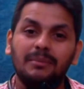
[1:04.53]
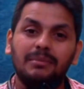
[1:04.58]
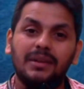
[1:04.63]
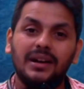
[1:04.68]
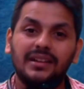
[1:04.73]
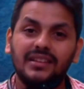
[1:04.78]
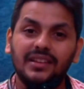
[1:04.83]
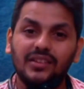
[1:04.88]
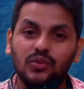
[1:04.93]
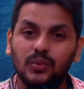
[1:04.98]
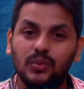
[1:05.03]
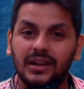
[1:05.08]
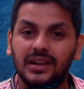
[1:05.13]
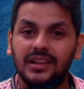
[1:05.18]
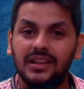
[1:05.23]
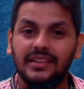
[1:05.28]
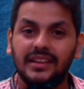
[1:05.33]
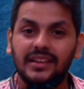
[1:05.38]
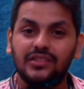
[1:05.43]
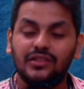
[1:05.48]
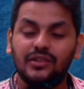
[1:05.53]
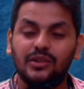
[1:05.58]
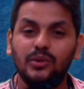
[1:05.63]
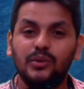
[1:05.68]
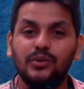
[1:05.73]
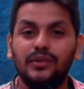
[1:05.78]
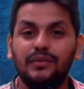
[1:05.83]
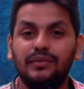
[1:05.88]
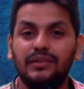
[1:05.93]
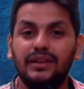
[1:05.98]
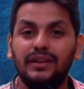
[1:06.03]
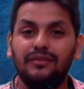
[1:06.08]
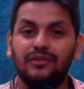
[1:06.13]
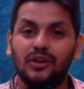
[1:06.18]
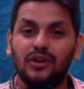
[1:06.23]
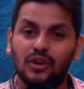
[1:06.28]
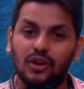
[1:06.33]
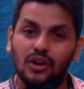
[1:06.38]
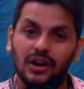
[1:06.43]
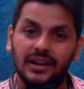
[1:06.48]
but this one is exclusively
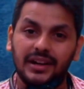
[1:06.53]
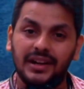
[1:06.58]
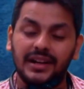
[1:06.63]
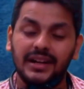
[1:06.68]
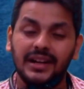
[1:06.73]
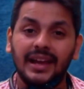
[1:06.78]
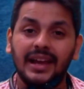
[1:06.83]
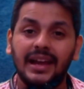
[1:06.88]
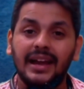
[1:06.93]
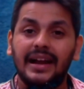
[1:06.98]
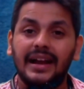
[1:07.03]
for audit,